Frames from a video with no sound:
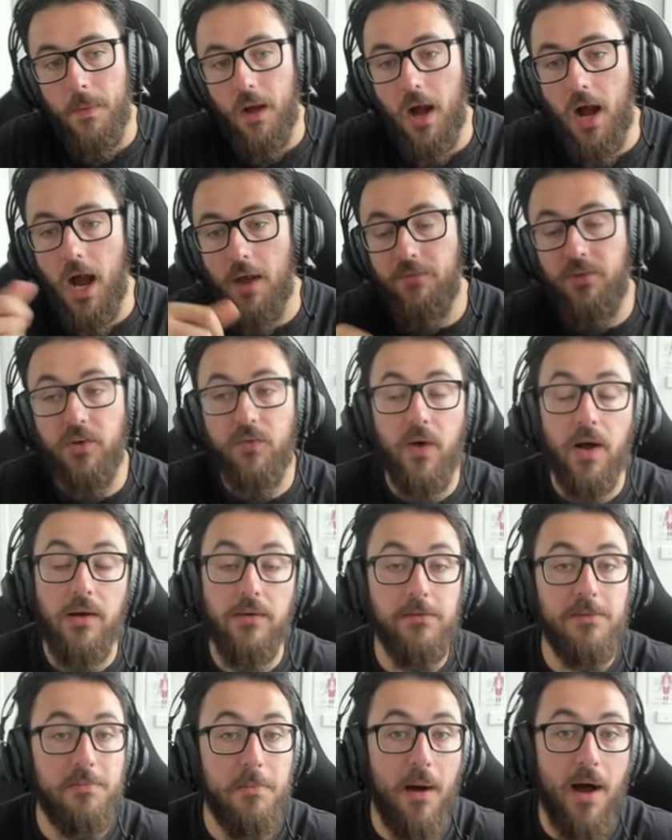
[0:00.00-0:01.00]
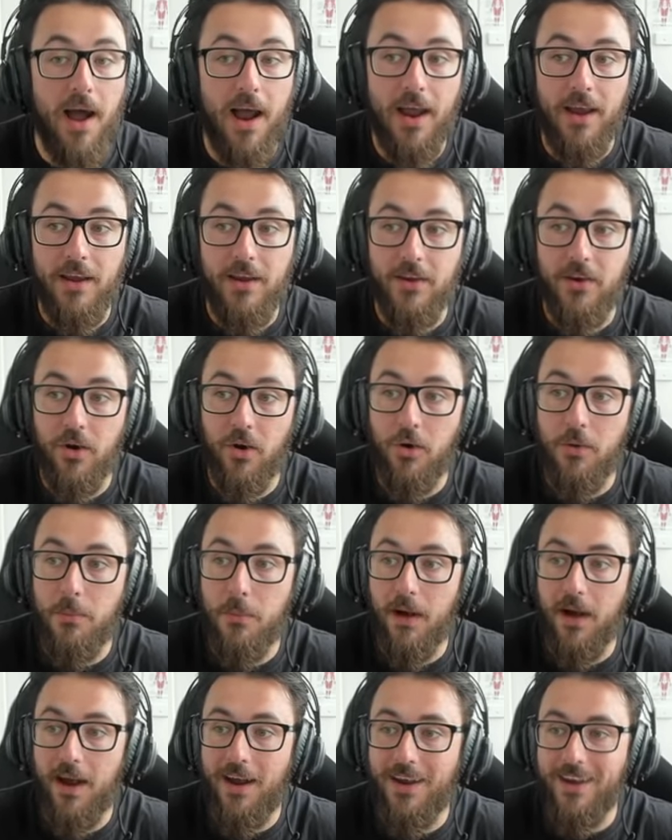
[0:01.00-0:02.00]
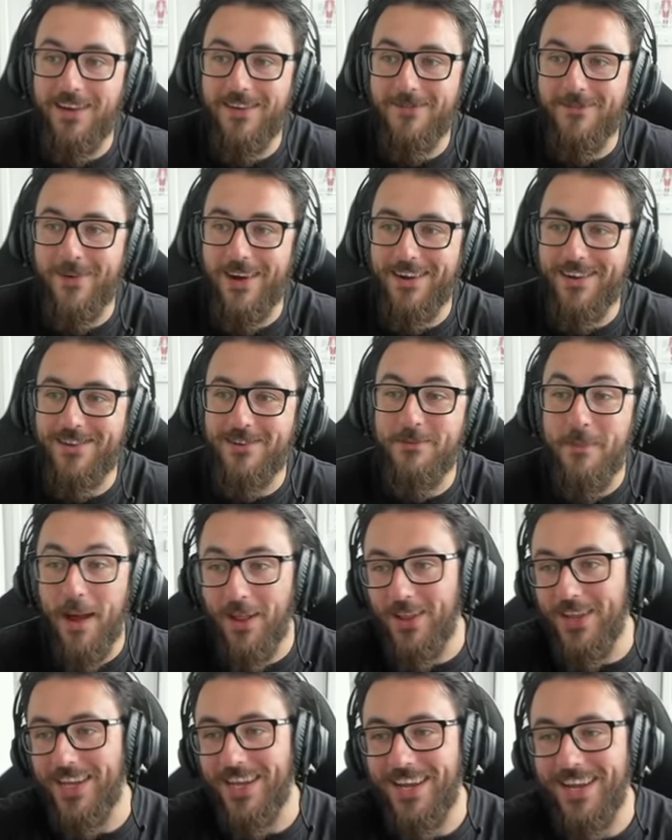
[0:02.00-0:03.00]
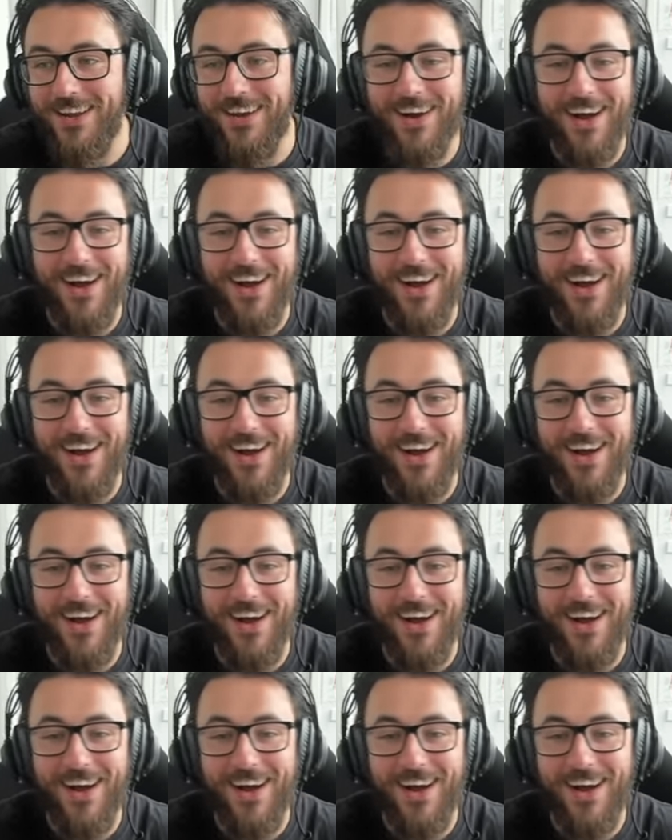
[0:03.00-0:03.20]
I've developed my, you know, my my smelling here.